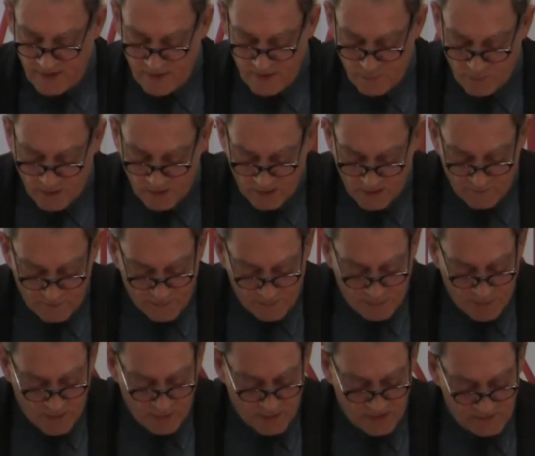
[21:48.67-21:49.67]
in the work of the
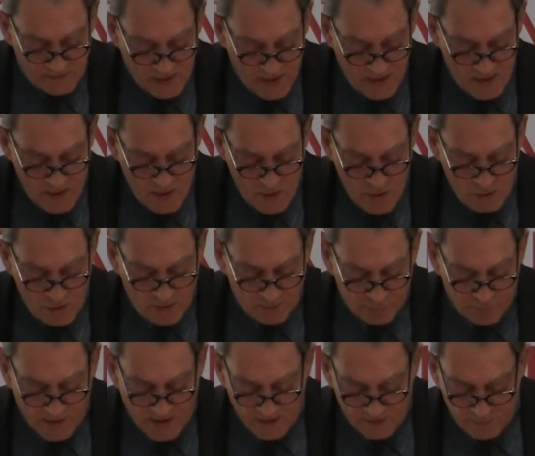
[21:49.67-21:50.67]
poets who
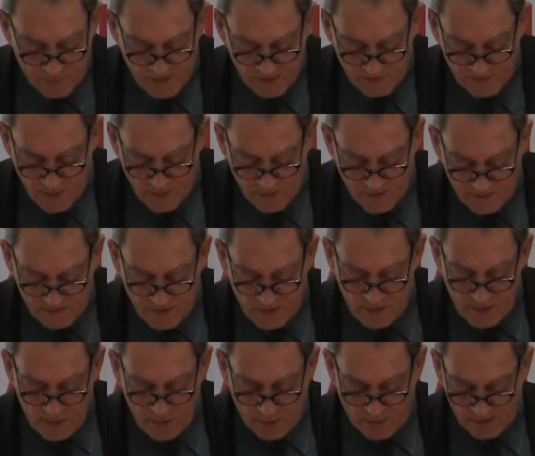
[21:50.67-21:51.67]
comprise what is known as the
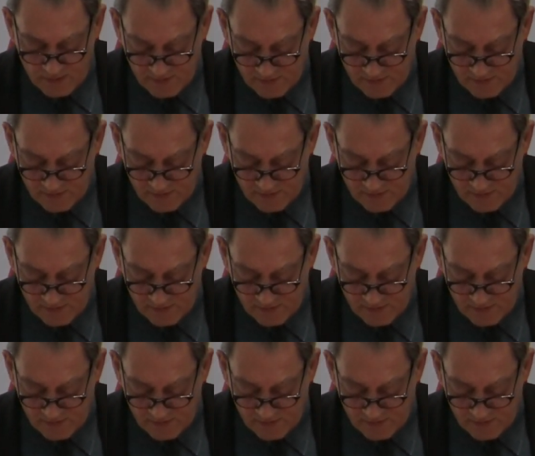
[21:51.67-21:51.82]
New York